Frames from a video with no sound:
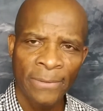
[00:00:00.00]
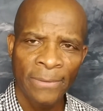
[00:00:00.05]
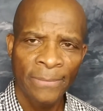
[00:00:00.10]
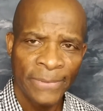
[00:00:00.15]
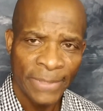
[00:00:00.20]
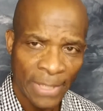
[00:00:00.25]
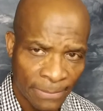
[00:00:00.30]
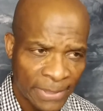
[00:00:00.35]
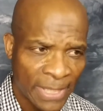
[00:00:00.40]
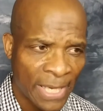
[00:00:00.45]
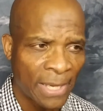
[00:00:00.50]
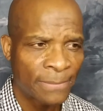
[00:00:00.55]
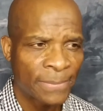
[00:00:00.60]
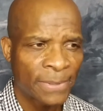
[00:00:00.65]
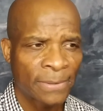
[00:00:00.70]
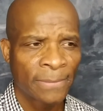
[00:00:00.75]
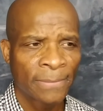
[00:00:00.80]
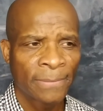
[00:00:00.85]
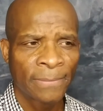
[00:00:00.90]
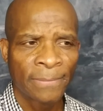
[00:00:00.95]

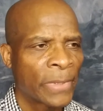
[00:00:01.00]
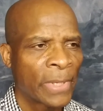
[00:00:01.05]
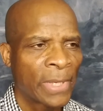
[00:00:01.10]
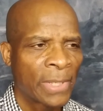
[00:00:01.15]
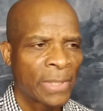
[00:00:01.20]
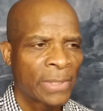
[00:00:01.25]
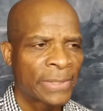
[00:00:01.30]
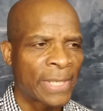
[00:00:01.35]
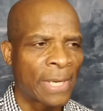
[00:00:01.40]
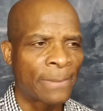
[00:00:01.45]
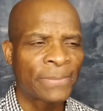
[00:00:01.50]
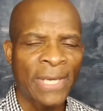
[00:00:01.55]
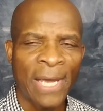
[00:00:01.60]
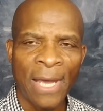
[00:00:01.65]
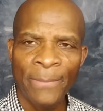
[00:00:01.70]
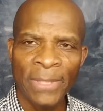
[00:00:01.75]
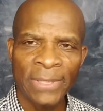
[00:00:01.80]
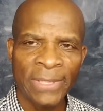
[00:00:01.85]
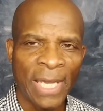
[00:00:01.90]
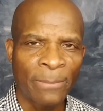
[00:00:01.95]
Sometimes
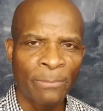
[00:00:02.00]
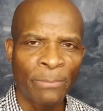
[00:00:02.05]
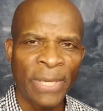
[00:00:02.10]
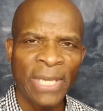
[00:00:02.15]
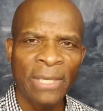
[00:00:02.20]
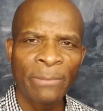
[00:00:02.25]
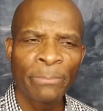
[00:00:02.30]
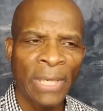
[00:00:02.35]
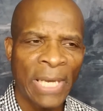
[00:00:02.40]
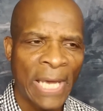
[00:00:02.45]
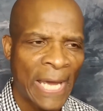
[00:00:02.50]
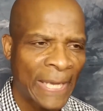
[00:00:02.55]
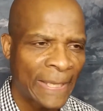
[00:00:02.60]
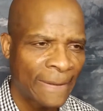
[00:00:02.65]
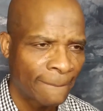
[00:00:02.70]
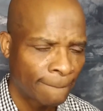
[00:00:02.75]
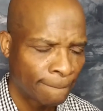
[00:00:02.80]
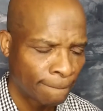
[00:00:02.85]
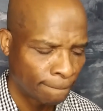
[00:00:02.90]
it's like being blind